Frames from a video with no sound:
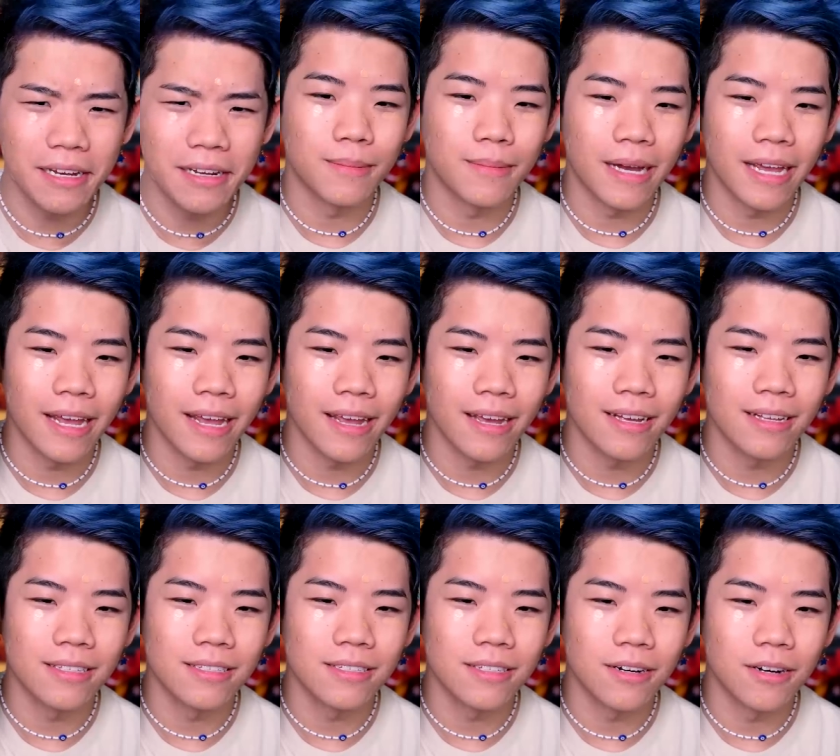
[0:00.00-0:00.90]
but my
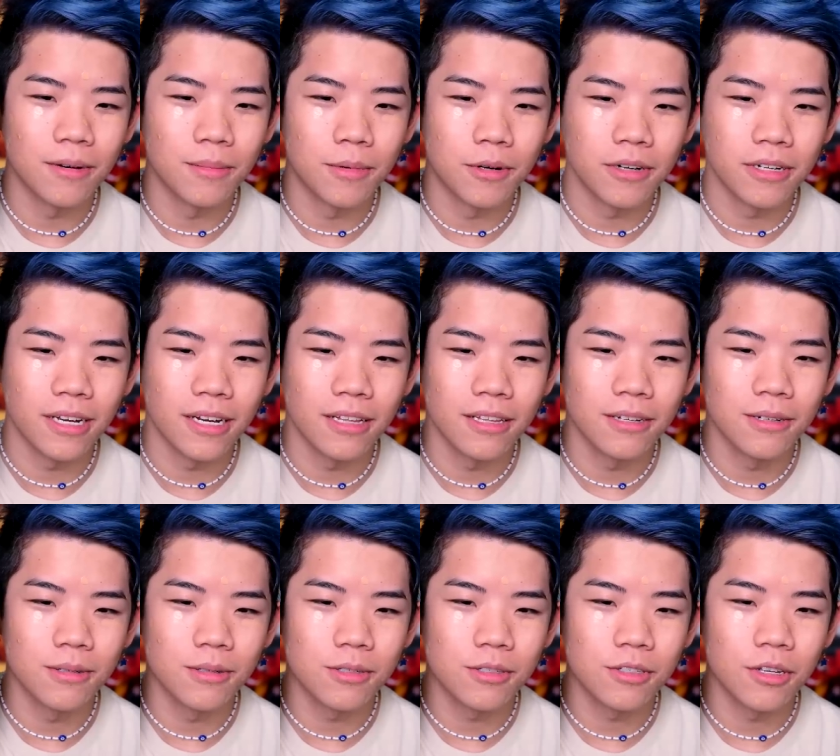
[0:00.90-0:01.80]
hands are more
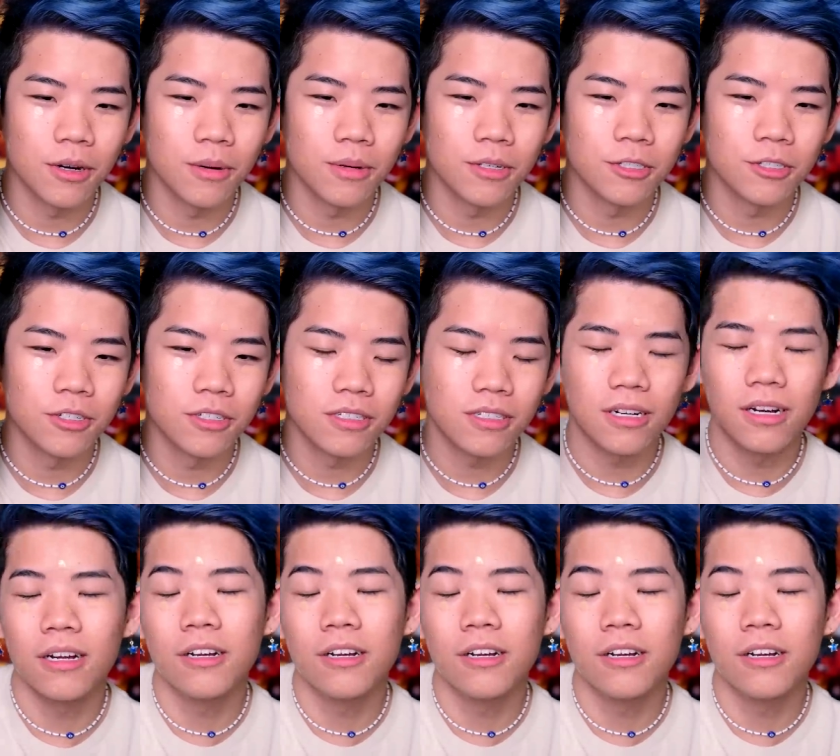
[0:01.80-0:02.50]
yellow, so it's just